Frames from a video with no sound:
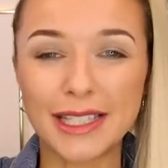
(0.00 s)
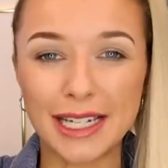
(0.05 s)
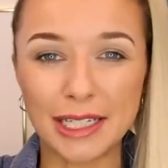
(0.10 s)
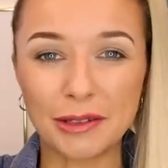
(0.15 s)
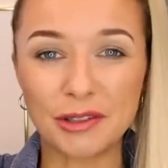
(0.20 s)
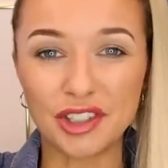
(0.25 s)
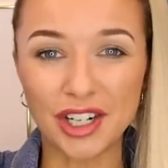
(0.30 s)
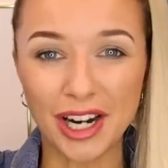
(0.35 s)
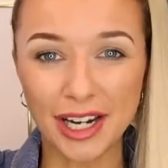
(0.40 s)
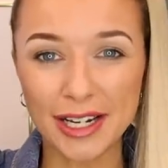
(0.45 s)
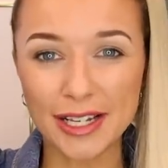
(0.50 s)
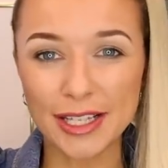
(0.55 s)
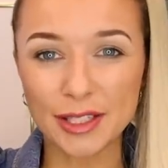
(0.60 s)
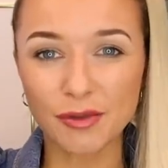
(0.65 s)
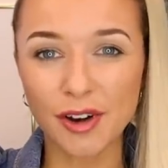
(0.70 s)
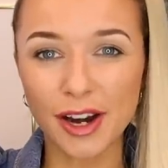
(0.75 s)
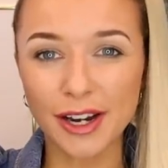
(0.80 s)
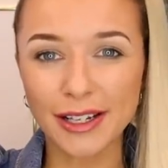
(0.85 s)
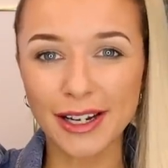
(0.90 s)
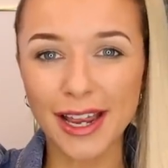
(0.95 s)
denim
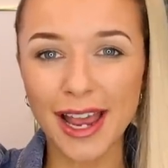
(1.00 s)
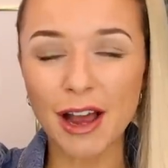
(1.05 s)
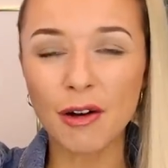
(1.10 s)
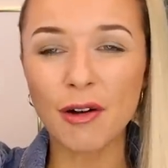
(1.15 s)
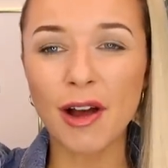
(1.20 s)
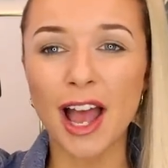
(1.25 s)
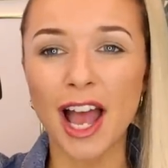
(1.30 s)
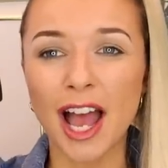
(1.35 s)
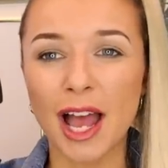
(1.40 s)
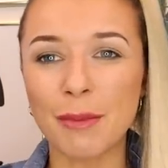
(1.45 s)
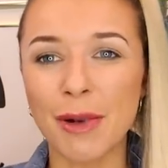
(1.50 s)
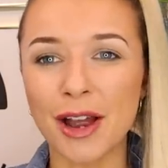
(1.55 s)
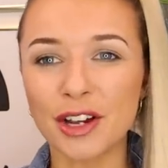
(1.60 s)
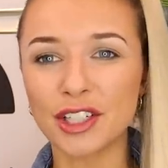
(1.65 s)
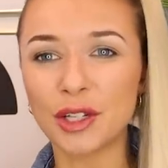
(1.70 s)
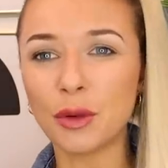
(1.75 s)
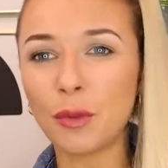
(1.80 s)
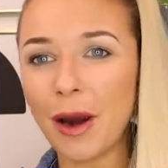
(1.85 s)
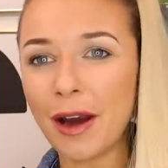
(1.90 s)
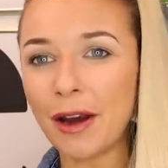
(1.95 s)
jackets right now. I'm
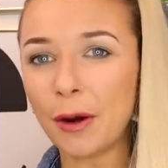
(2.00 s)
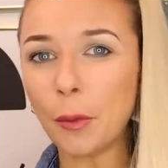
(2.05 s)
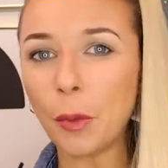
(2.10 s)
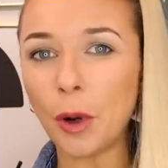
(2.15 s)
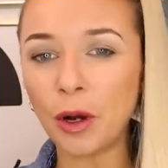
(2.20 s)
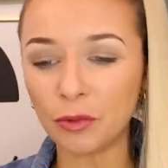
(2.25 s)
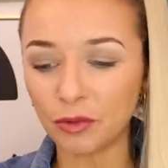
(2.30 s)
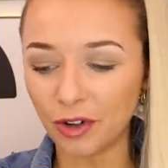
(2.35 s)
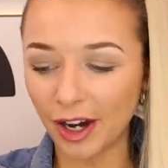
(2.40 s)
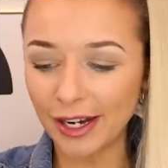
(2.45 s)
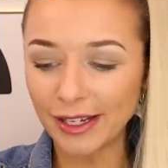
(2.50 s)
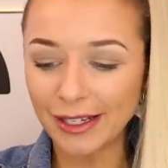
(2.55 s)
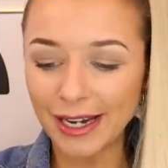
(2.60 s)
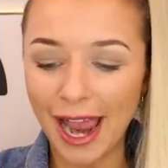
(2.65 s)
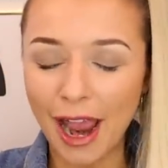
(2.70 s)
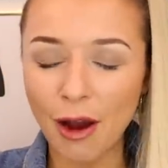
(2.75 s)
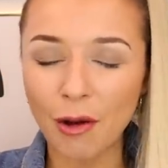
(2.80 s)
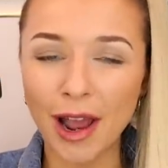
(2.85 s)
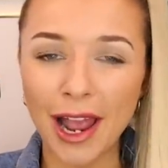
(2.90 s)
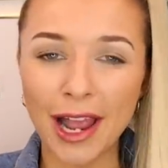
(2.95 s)
actually wearing one right
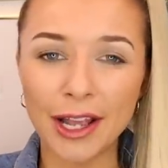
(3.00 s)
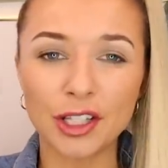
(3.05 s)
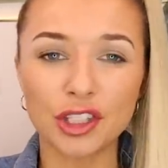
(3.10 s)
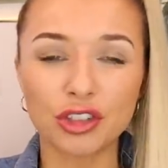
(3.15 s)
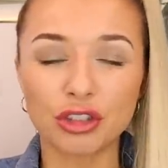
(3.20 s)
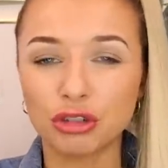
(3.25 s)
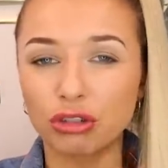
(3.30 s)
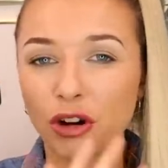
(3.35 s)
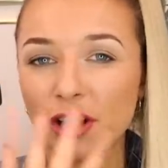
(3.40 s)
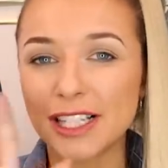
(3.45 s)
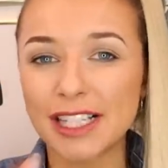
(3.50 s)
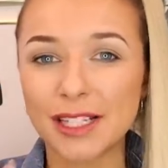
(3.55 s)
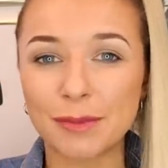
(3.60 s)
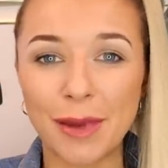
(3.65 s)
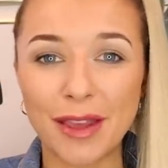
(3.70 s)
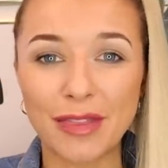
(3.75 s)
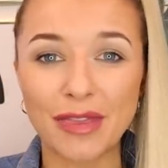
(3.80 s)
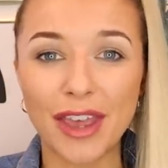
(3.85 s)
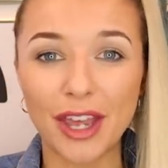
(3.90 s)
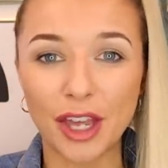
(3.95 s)
now, and trust
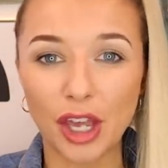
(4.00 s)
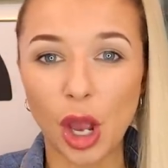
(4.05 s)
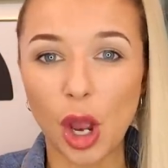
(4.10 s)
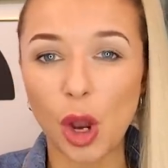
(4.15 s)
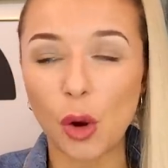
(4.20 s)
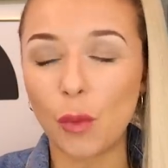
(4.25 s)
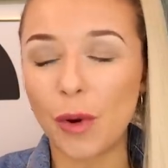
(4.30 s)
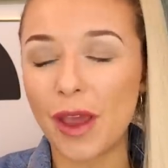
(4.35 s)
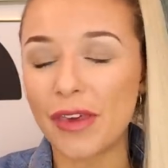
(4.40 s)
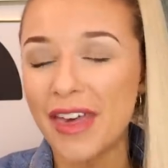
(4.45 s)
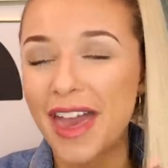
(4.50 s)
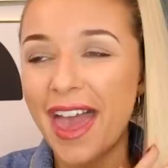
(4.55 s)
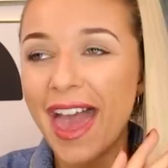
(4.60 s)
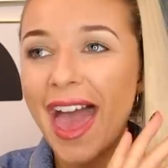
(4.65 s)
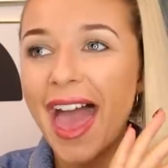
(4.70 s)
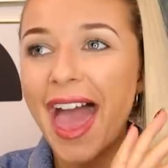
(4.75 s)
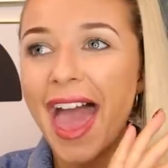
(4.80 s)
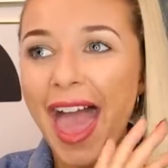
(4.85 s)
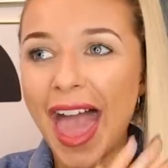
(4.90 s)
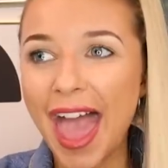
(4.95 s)
me, they go with
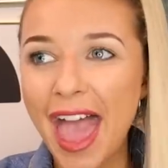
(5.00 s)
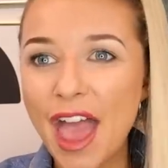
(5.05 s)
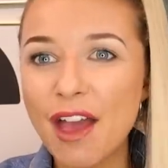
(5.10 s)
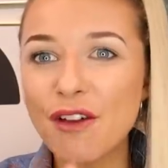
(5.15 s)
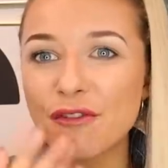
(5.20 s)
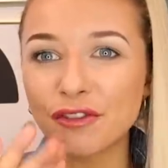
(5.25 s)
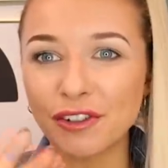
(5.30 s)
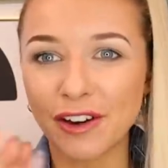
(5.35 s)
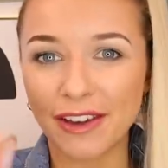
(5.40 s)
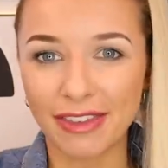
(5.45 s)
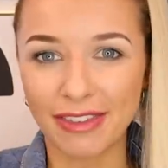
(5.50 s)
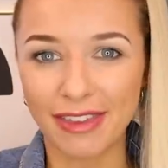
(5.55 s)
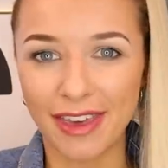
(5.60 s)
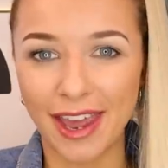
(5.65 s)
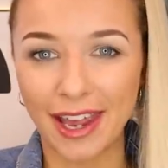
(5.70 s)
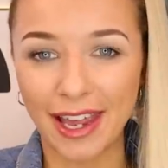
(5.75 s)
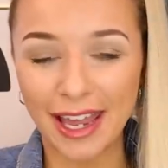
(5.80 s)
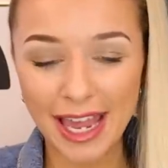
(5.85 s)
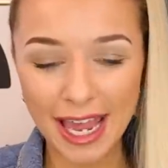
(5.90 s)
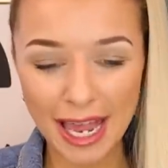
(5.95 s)

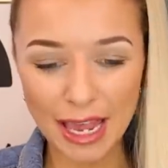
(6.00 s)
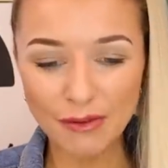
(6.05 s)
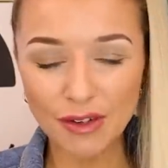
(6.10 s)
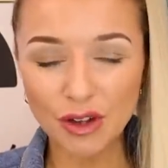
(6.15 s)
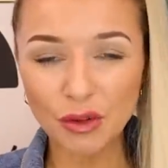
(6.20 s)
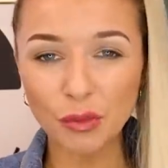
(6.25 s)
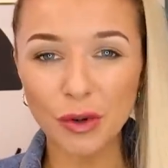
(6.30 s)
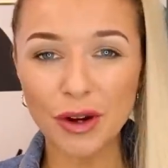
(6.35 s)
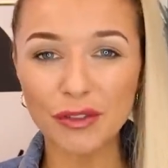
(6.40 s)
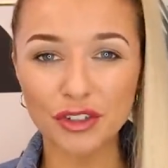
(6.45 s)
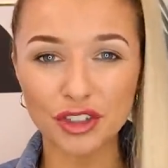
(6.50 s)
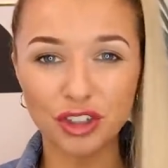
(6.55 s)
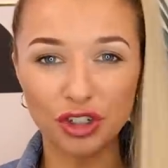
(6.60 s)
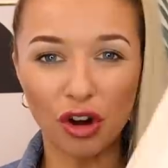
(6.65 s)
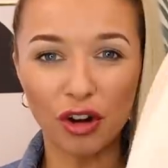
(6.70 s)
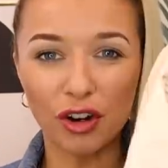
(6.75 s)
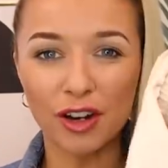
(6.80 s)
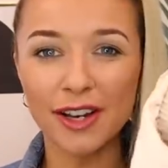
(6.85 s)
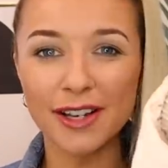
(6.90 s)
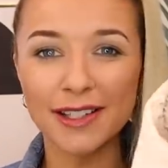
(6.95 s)
everything, even with
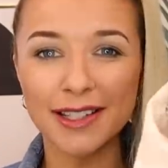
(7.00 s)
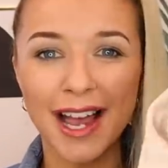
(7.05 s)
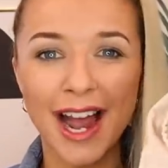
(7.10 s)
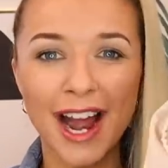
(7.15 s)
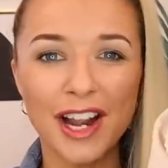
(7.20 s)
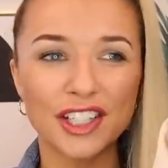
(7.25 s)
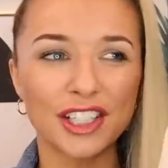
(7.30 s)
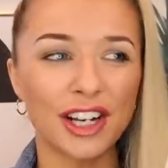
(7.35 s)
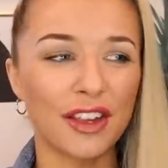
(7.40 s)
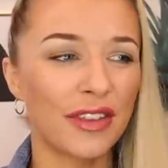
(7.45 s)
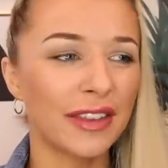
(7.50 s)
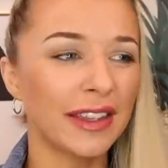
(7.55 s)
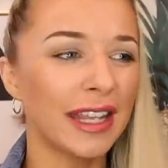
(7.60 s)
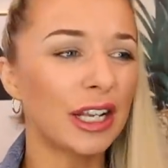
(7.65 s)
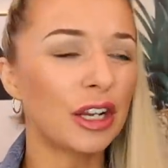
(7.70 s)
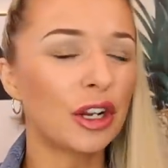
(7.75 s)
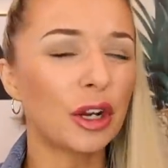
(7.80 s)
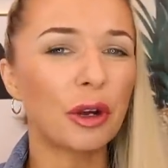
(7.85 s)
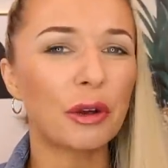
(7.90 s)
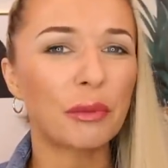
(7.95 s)
joggers. Actually, I think
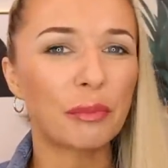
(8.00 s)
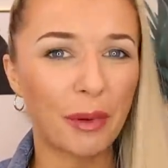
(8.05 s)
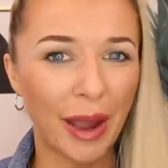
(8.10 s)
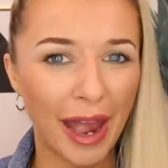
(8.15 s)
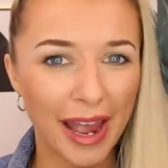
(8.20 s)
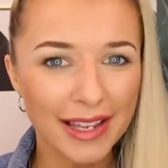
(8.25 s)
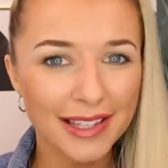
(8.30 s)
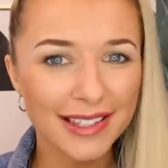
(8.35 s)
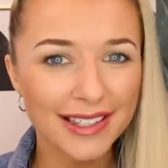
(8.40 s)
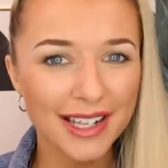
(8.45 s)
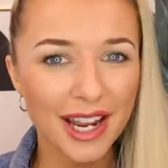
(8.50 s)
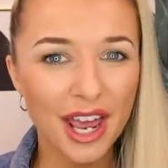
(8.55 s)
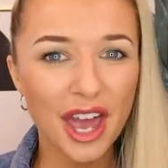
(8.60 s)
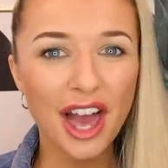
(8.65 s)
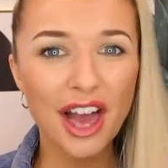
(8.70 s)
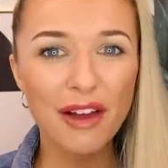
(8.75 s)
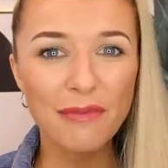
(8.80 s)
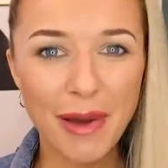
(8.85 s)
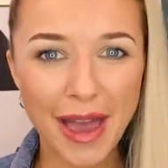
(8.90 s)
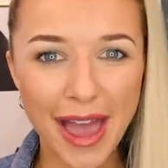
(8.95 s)
they look best
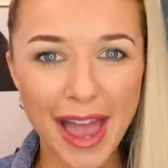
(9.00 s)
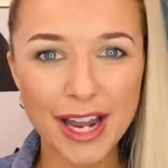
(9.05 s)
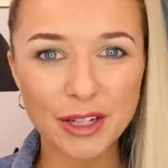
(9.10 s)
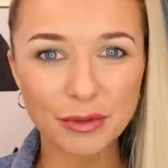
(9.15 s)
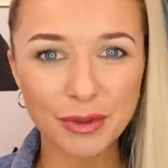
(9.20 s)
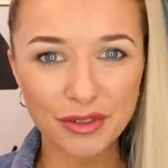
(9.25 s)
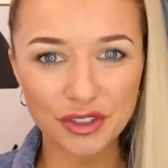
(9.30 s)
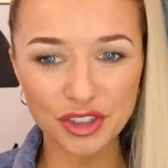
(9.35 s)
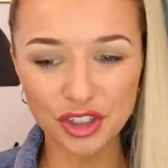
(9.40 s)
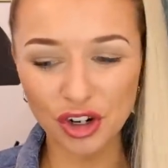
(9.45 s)
paired with